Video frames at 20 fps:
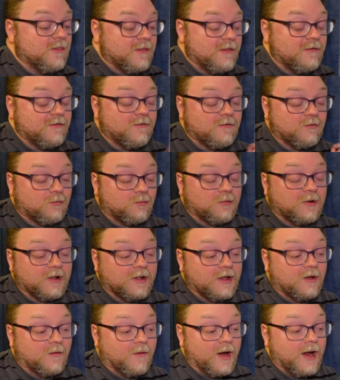this is
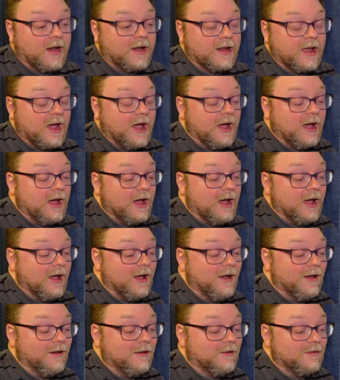really great
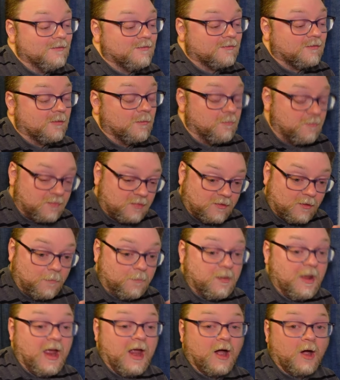uh, to to
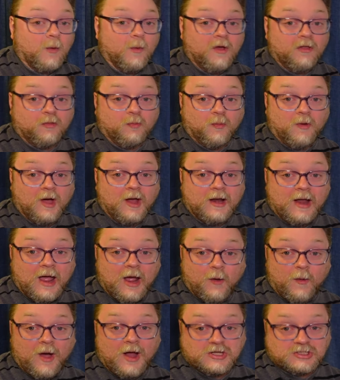pair with what
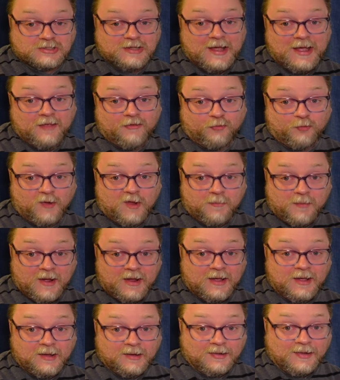I watched last week by
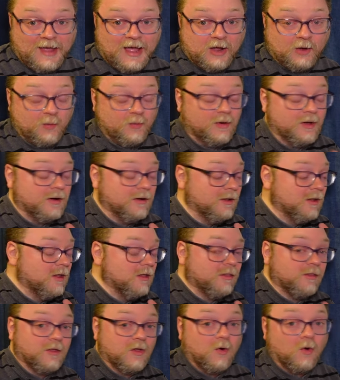Ian Lockwood,
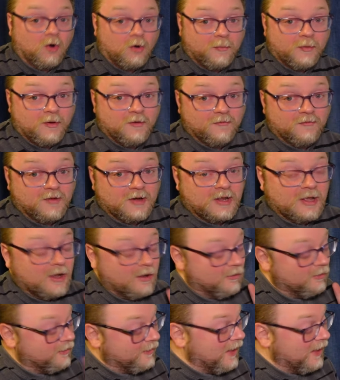the Orbo video.